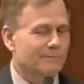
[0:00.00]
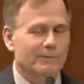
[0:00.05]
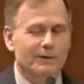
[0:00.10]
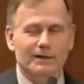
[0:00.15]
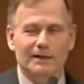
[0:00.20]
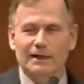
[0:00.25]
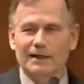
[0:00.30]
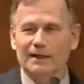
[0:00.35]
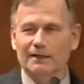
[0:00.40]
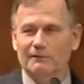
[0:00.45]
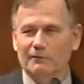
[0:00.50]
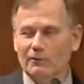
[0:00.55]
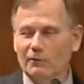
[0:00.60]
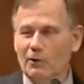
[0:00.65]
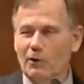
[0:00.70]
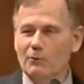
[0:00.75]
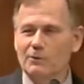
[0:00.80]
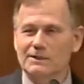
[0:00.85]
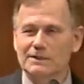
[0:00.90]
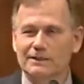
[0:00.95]
but I
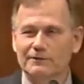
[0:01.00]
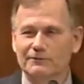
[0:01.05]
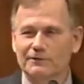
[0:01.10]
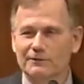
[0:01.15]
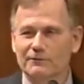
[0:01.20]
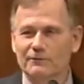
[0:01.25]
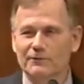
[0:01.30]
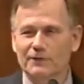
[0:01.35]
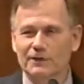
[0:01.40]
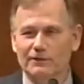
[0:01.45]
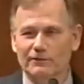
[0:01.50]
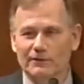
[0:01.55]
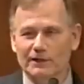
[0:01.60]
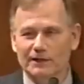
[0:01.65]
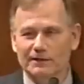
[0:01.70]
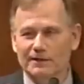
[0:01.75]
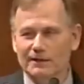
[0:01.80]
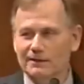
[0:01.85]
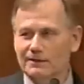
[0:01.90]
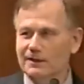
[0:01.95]
always lived in fear
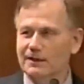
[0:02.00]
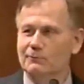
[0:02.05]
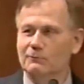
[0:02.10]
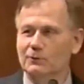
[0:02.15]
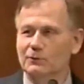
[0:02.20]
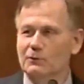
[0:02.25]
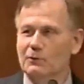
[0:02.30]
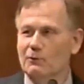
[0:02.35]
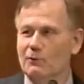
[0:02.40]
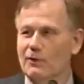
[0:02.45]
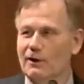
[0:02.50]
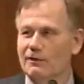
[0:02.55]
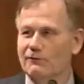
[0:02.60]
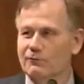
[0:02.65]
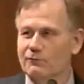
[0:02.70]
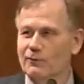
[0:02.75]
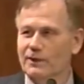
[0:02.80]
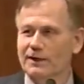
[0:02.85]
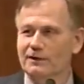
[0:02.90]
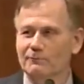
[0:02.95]
that that thing would go
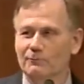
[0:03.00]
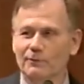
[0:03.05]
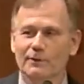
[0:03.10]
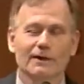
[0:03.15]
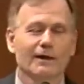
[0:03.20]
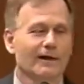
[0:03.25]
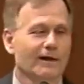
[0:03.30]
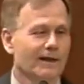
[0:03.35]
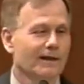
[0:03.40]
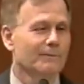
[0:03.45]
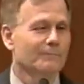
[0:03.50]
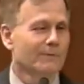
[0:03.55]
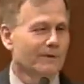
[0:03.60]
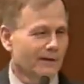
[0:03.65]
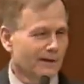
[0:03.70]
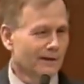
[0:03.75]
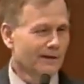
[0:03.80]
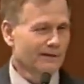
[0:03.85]
off right when I'm